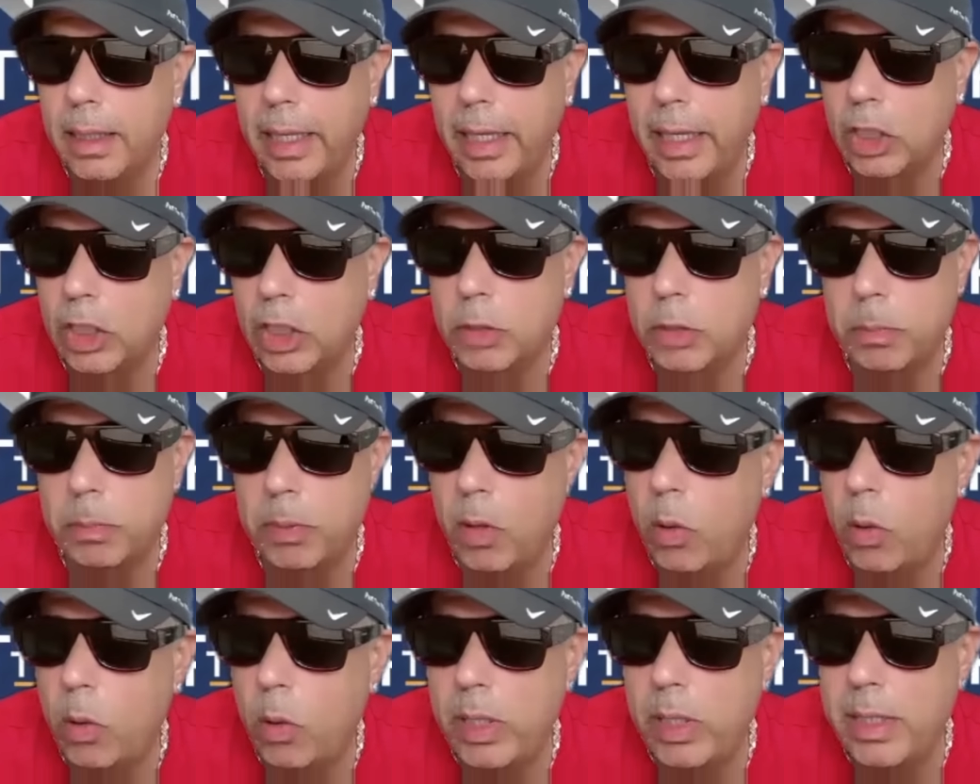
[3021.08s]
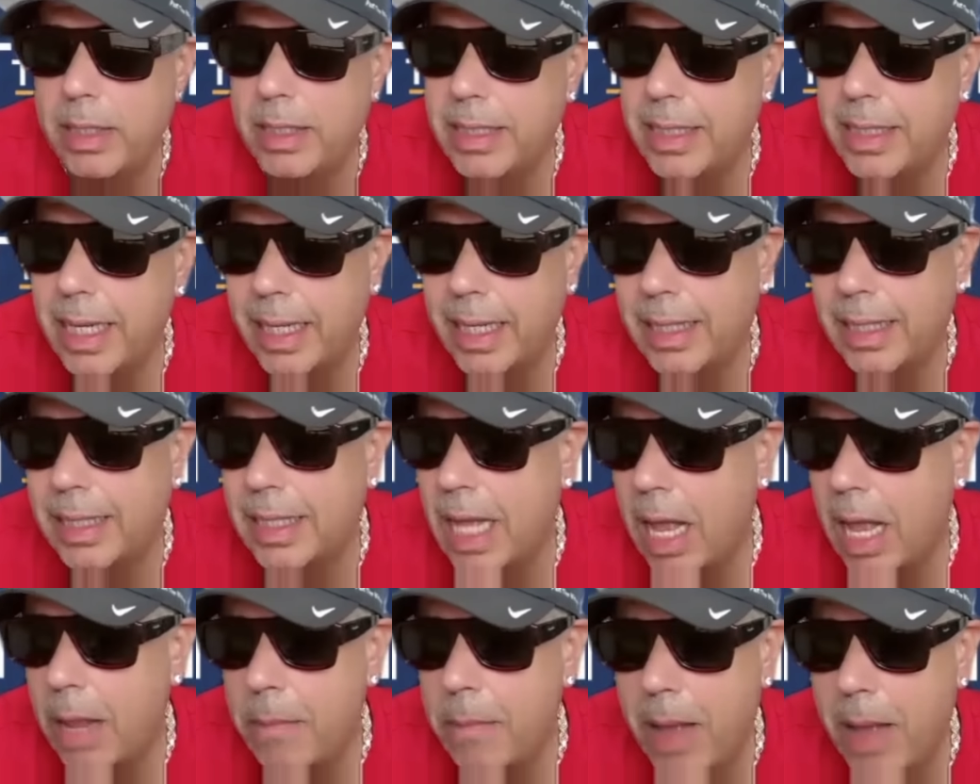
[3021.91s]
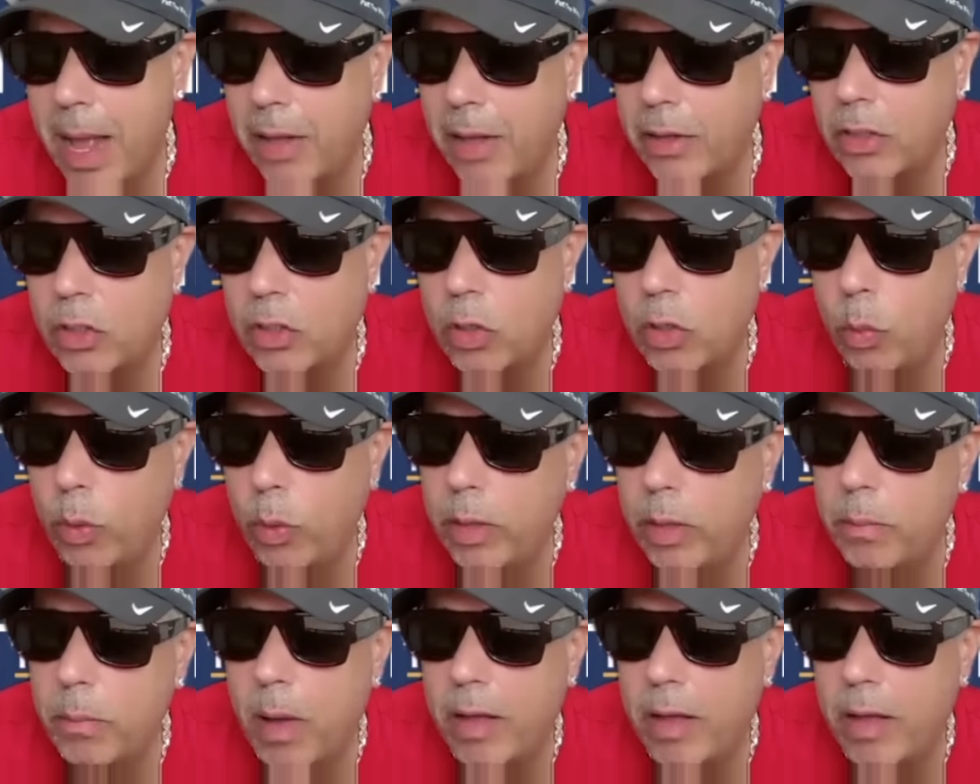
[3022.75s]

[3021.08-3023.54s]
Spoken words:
Exploded second time out, win